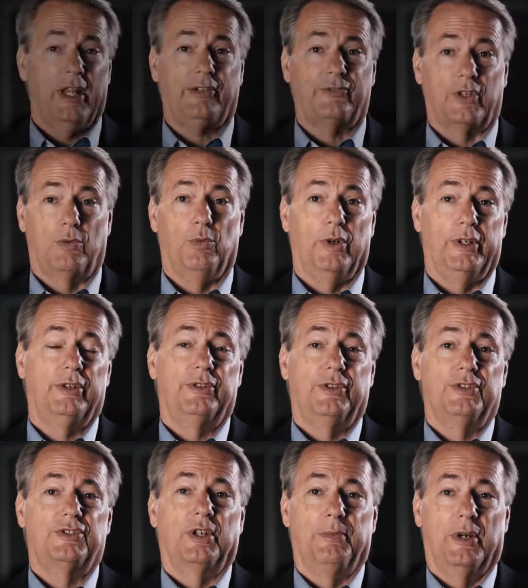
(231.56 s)
Electric will
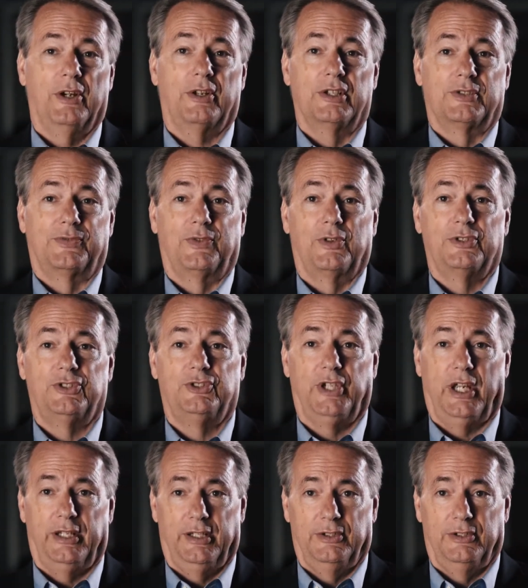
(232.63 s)
introduce America's first jet